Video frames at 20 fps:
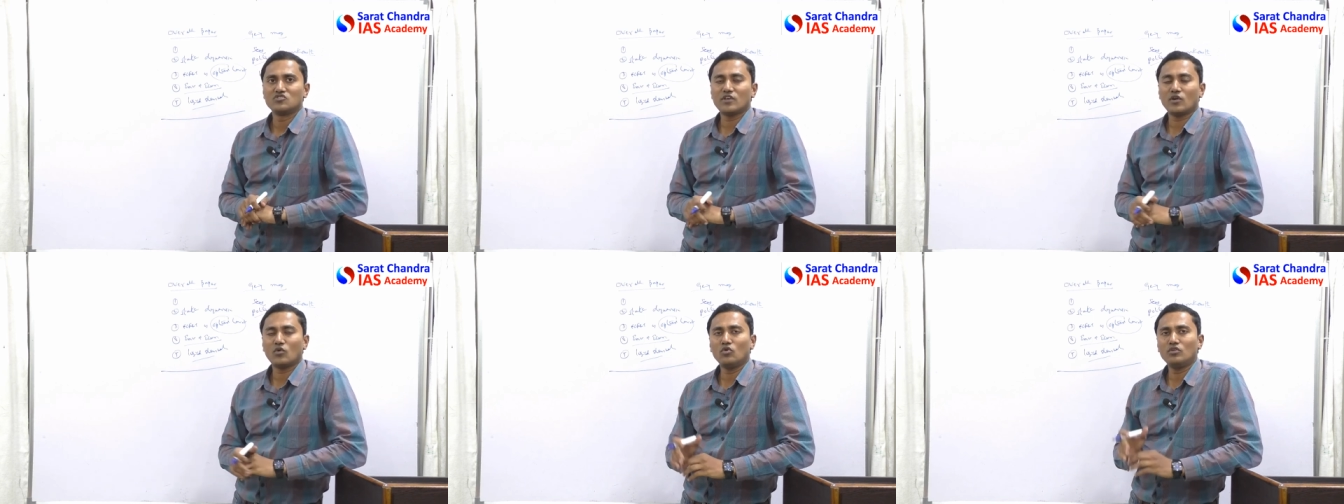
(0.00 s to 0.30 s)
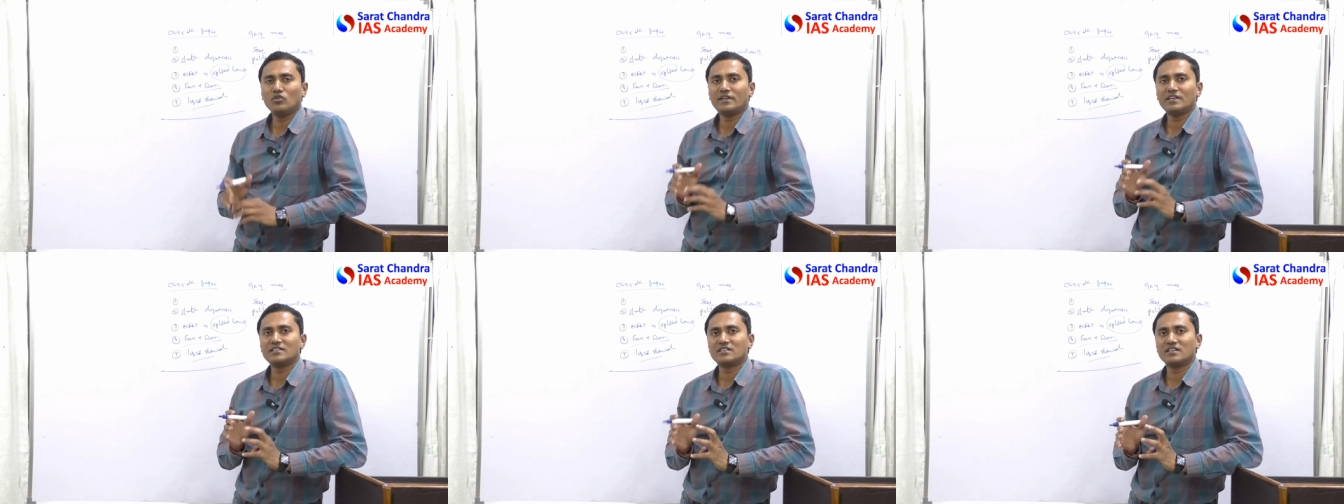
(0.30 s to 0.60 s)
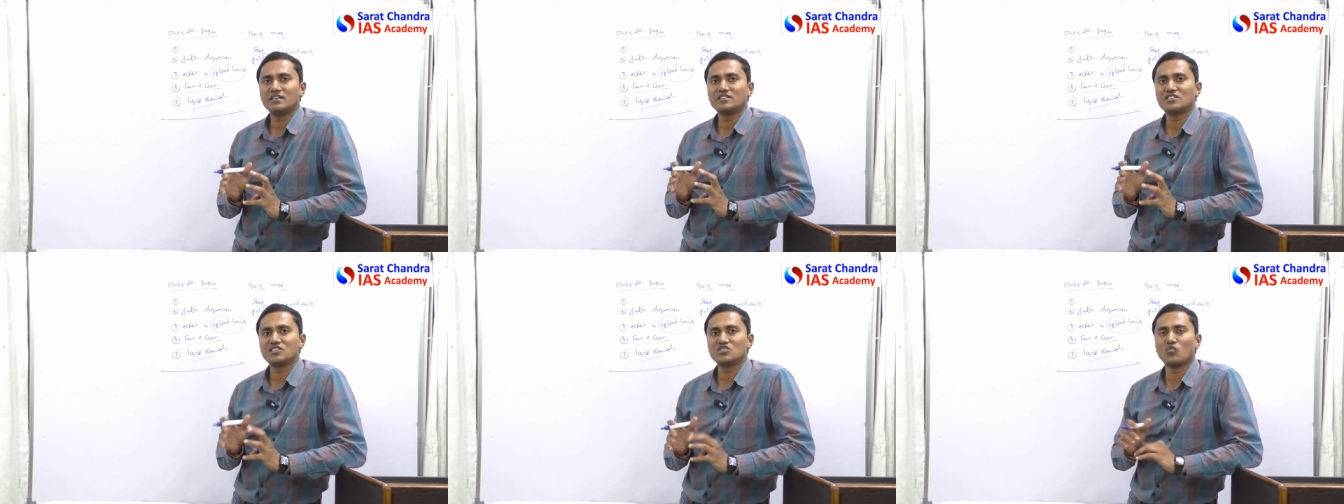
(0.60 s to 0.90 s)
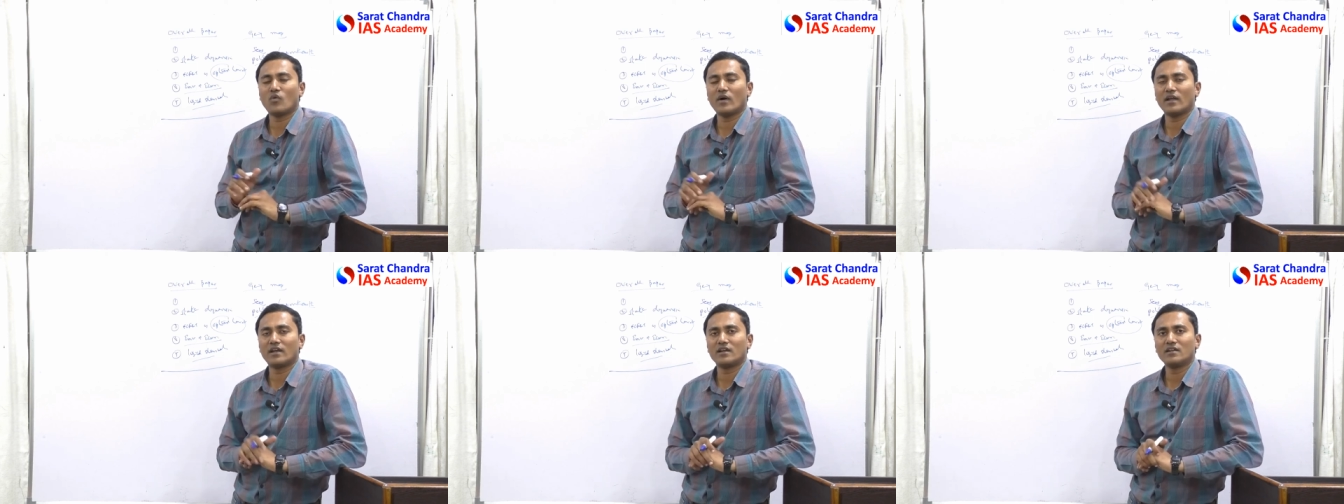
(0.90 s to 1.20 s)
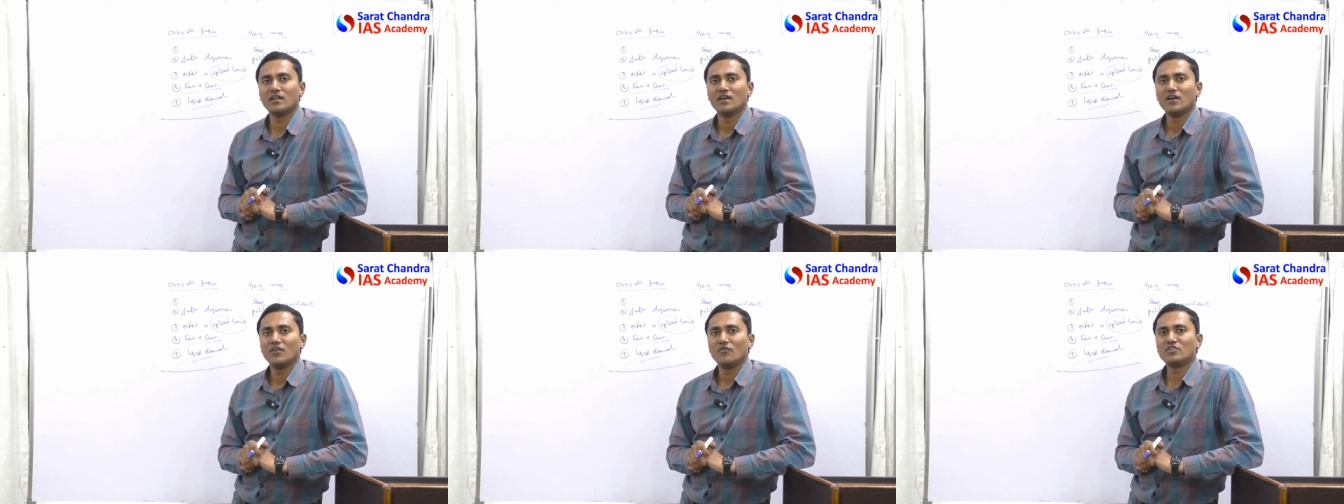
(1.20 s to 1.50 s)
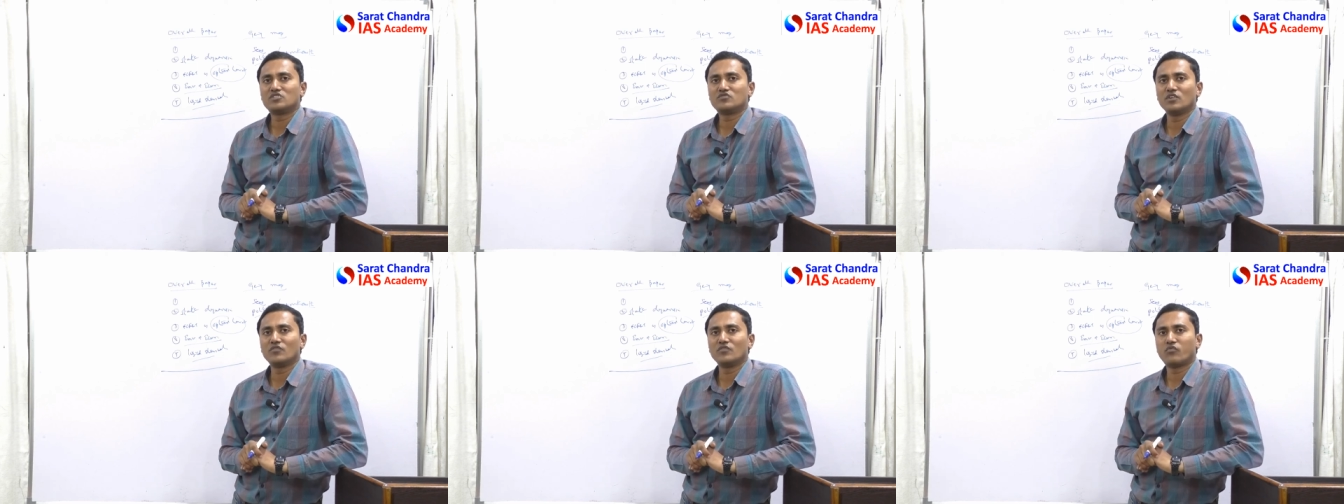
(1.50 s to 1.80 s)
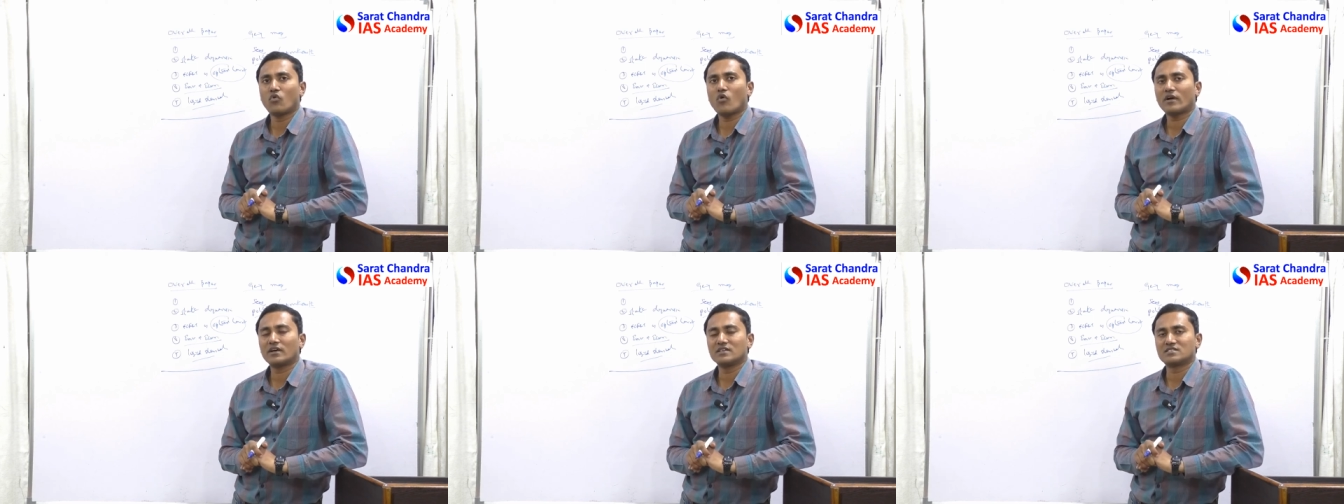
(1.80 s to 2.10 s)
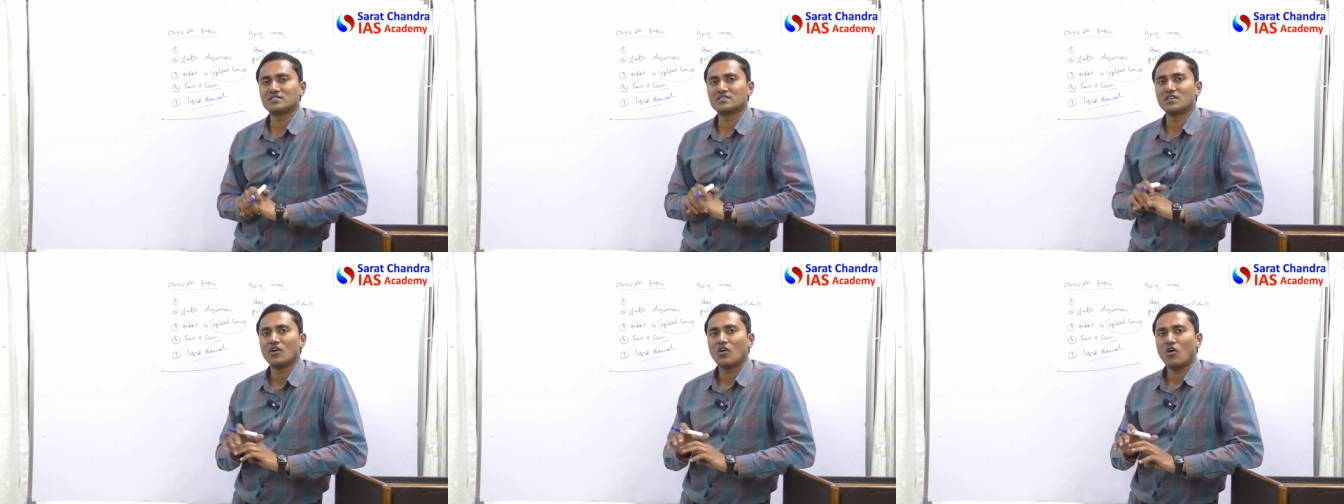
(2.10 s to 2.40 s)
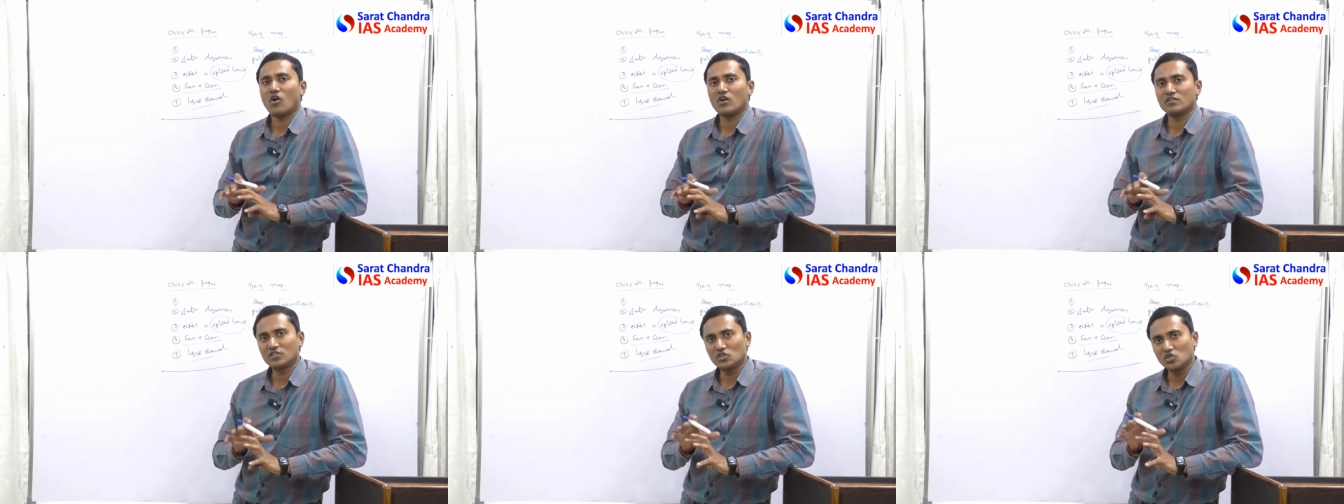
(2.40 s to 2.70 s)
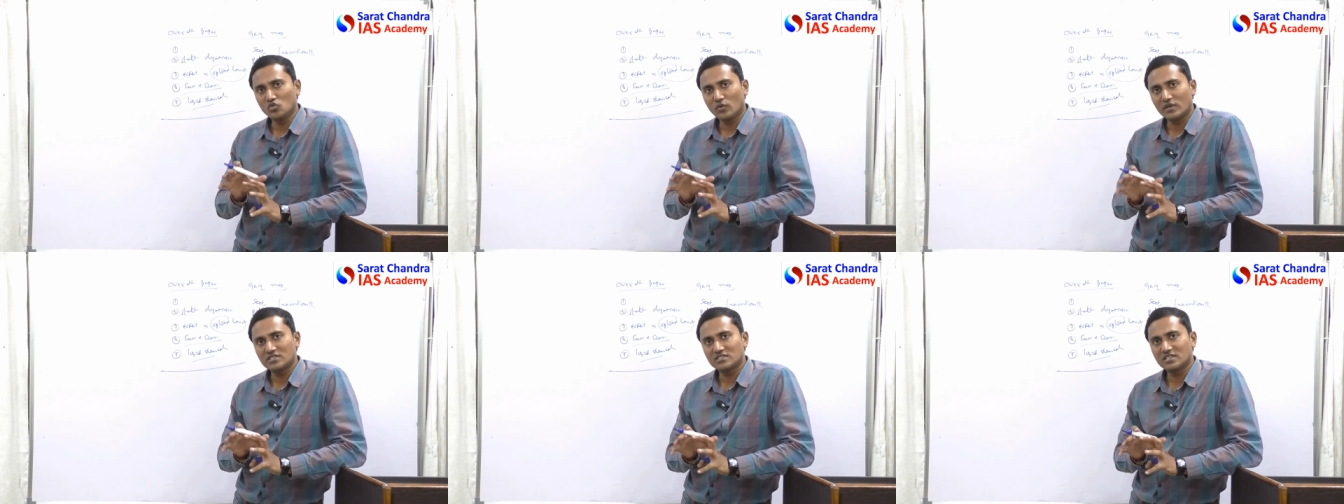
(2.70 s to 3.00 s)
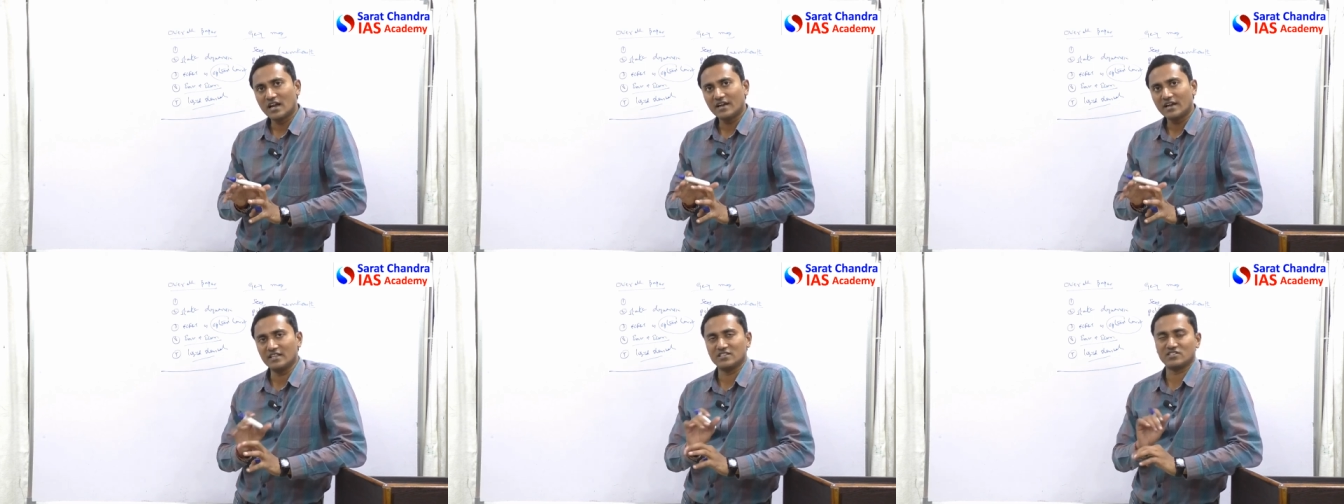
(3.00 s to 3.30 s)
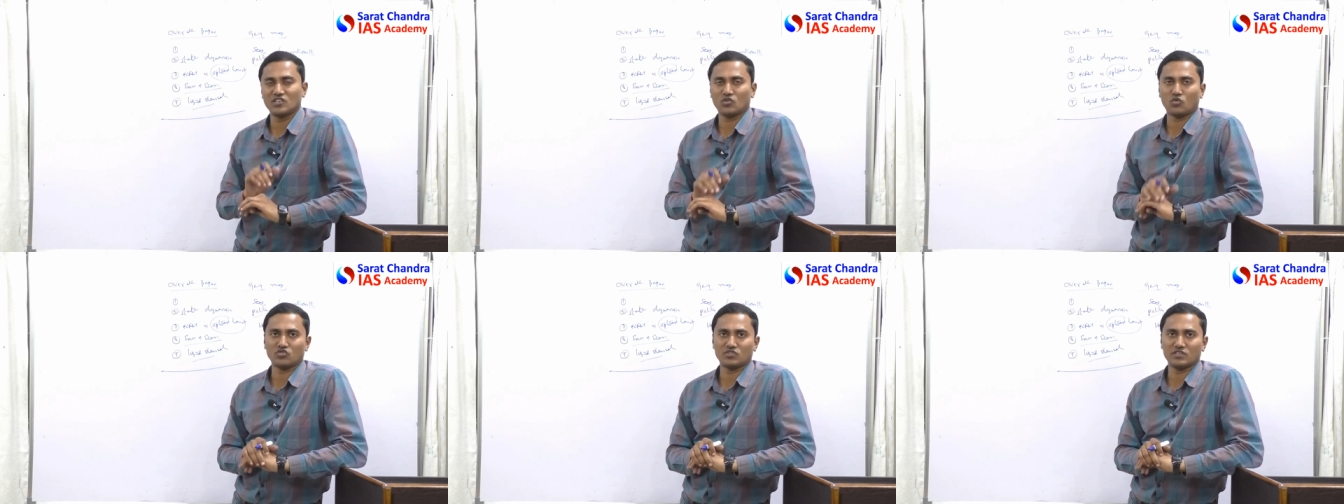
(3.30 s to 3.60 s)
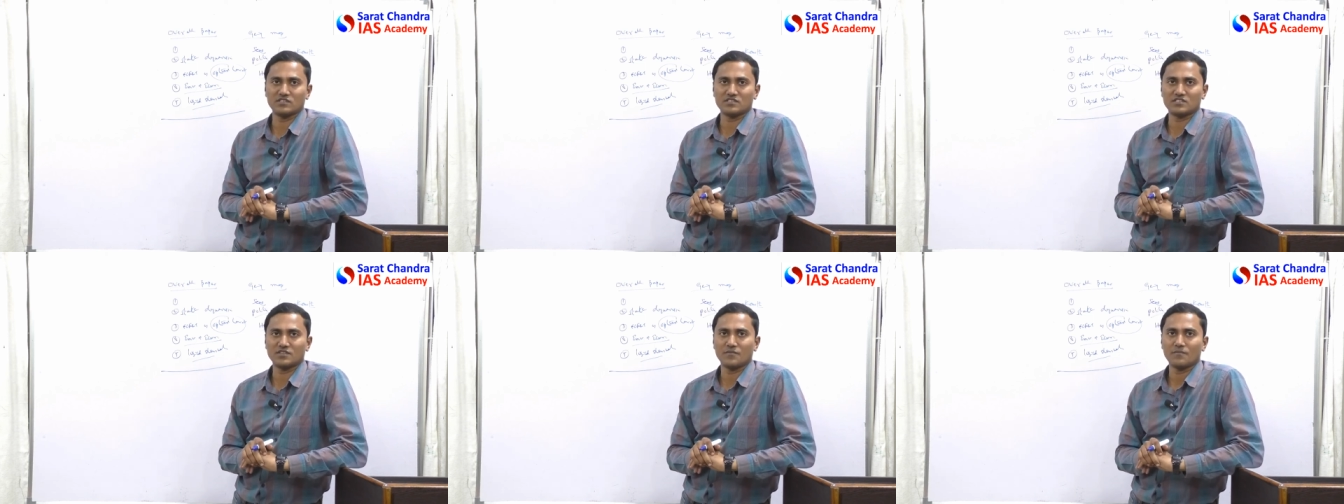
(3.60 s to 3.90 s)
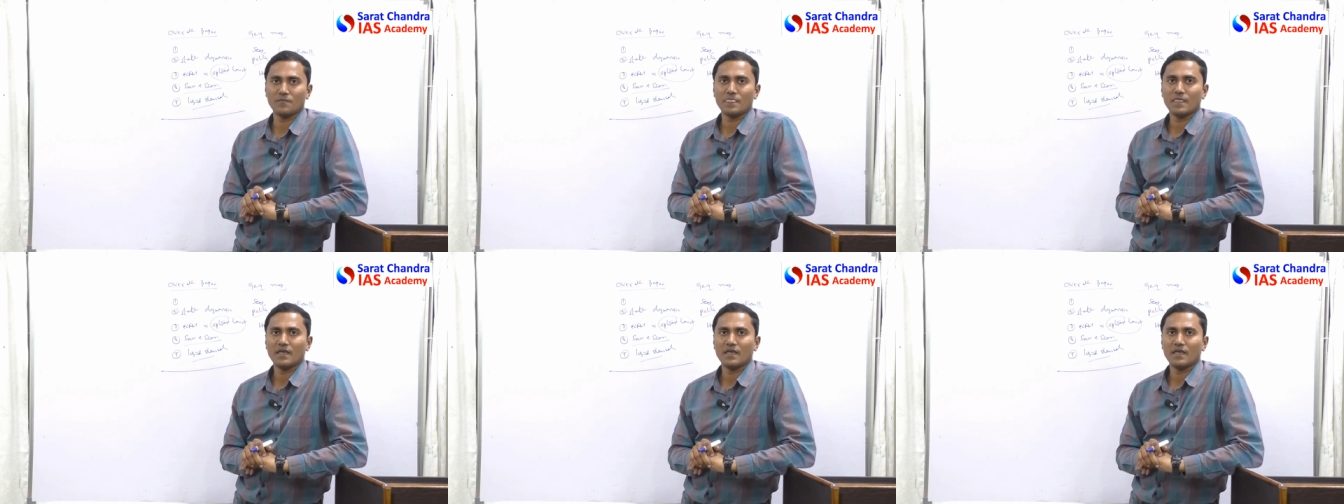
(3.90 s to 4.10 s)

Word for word: So a good test series is one which will focus on the new NCRT questions.